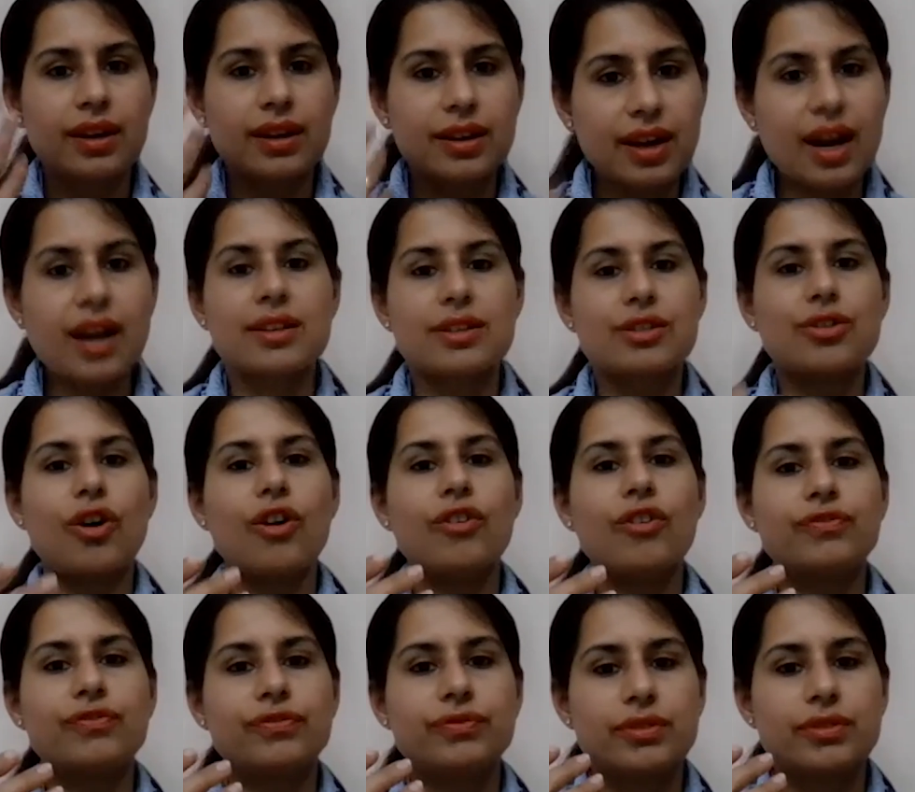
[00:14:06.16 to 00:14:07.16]
crux
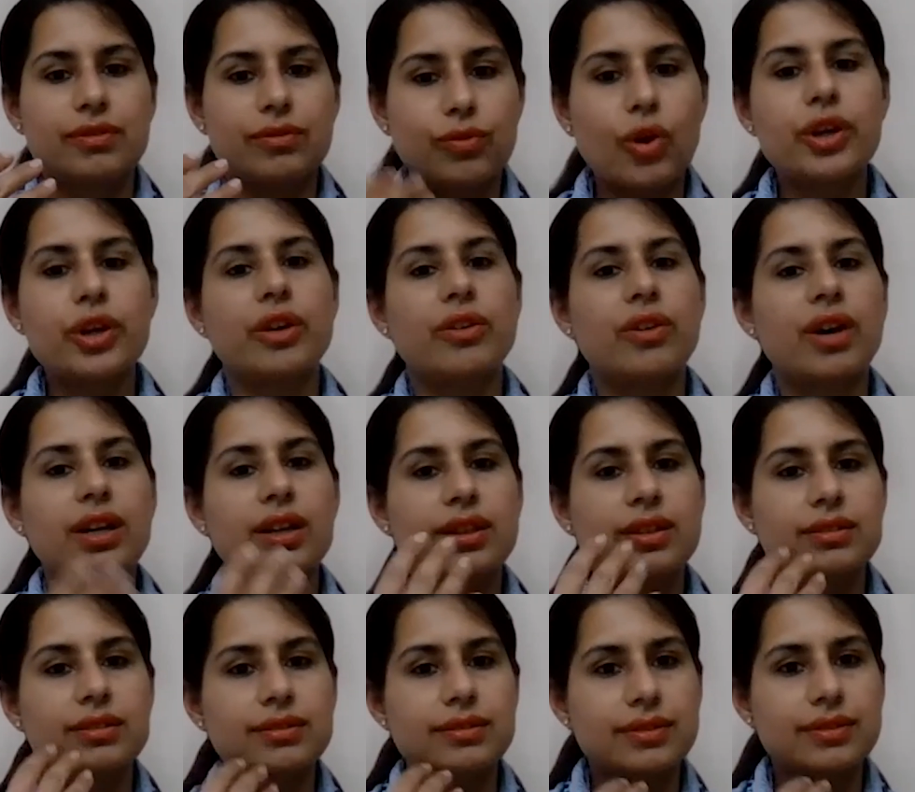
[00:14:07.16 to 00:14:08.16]
of what you are
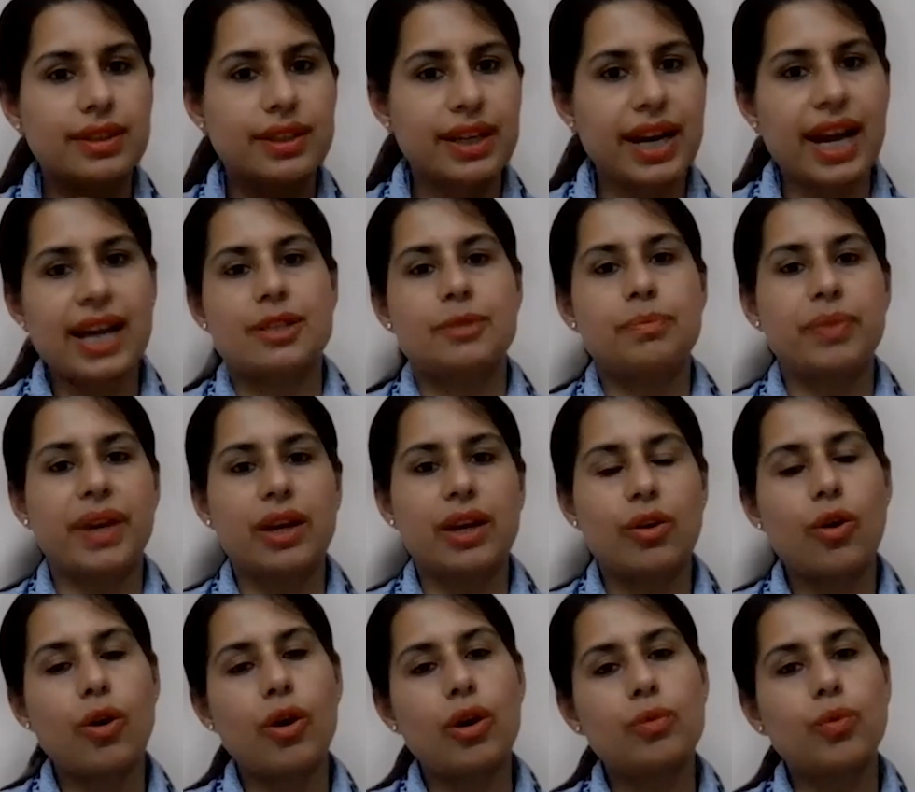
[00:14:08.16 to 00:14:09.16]

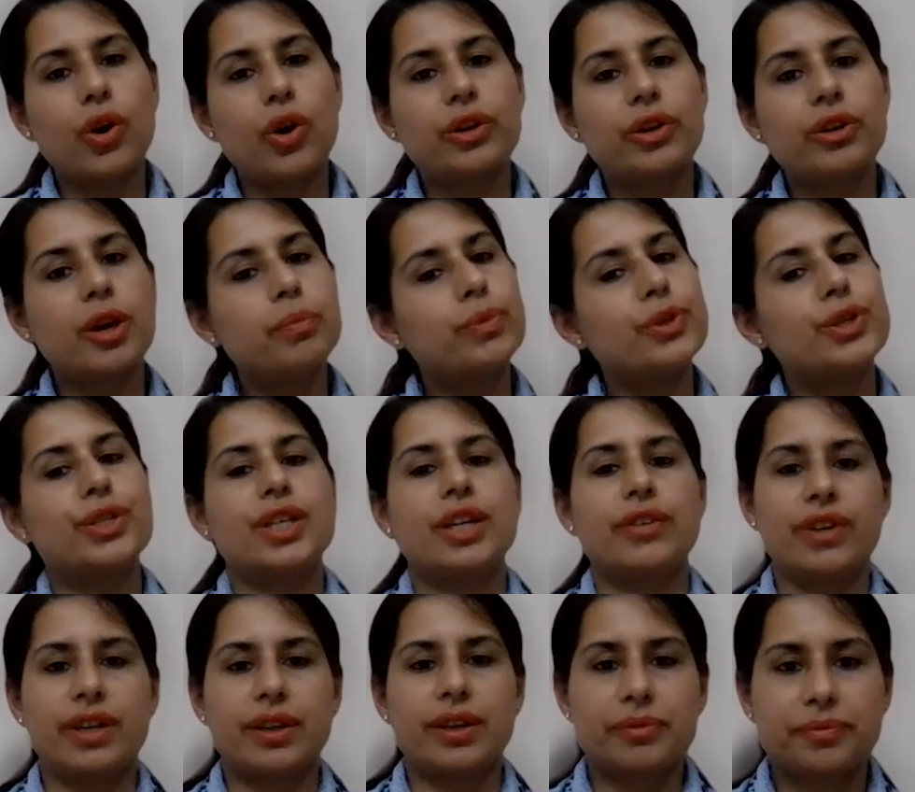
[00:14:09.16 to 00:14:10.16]
grasping or what you are
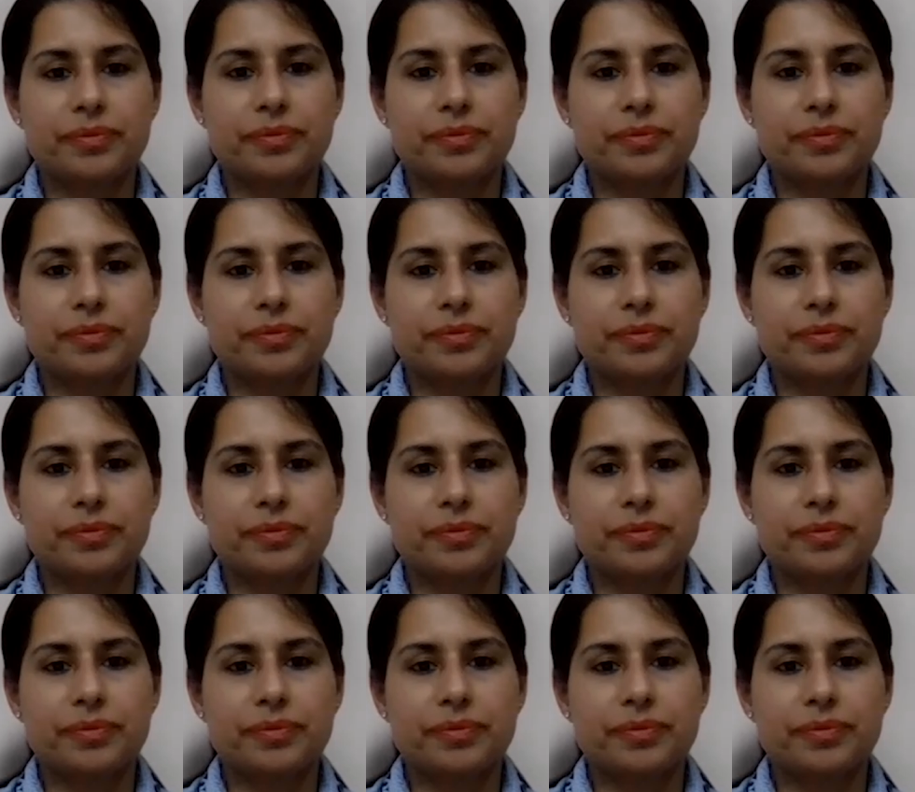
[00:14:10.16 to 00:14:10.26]
perceiving.